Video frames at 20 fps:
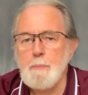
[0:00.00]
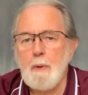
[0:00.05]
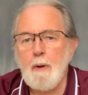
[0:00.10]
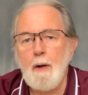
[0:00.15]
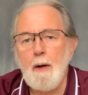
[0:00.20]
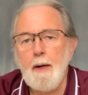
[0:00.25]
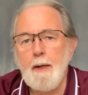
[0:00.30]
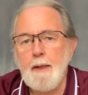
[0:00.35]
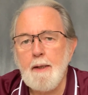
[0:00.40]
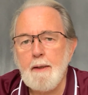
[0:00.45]

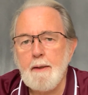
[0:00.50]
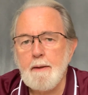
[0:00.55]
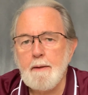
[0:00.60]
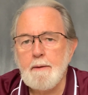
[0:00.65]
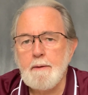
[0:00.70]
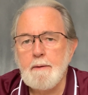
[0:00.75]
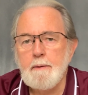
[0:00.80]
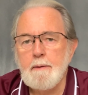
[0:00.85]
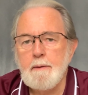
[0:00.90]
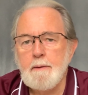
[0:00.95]
Park.
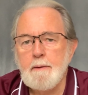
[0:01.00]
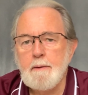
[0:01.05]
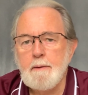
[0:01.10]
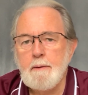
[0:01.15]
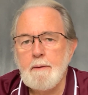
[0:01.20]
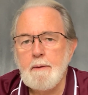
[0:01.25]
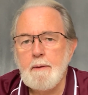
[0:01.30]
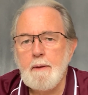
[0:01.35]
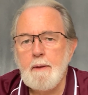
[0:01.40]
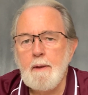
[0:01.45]

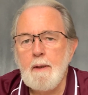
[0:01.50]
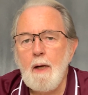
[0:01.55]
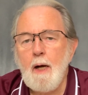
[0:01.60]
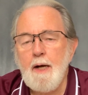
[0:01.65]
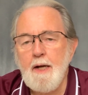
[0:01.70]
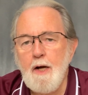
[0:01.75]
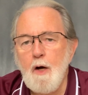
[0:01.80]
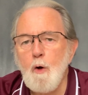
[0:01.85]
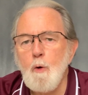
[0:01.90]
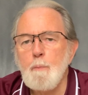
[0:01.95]

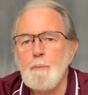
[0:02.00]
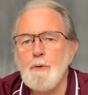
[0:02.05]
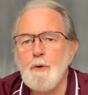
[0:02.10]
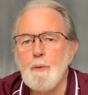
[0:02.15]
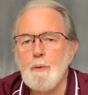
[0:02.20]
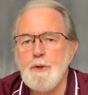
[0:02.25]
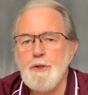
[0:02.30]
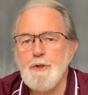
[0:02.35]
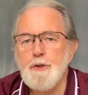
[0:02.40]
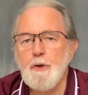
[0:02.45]
I hope
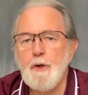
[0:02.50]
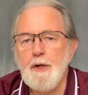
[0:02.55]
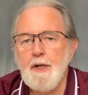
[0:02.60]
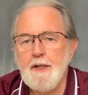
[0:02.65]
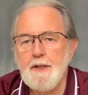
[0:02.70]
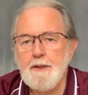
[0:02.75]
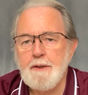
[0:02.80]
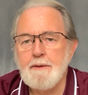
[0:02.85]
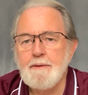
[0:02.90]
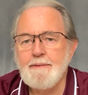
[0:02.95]
you enjoy it.